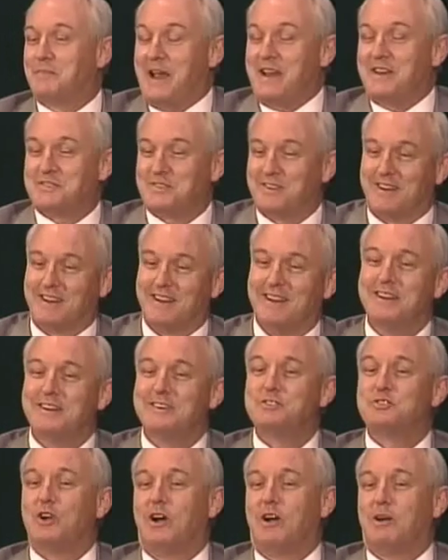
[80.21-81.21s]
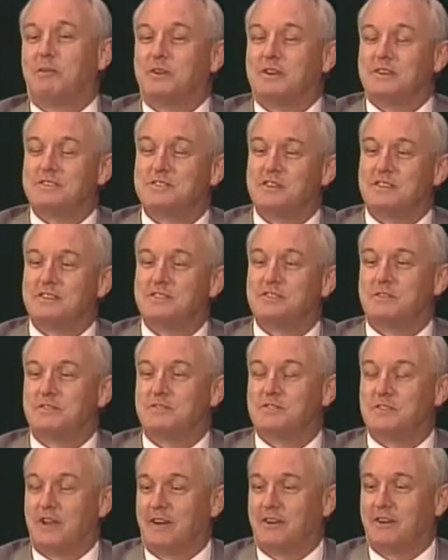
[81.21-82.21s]
basic job consists
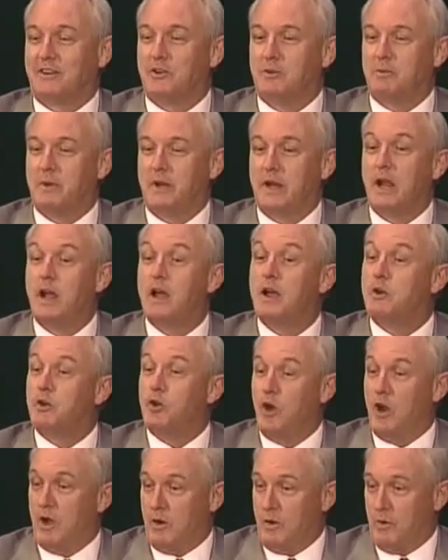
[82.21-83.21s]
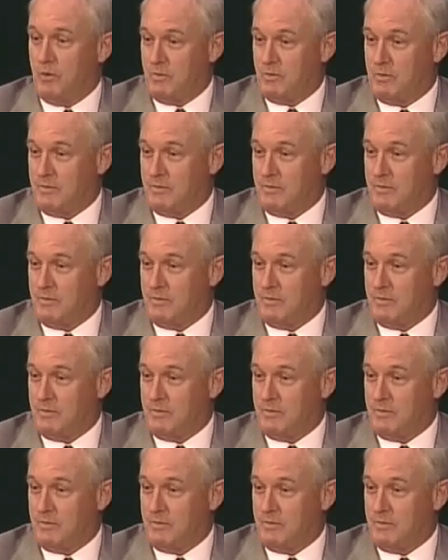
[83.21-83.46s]
of saying to me, no,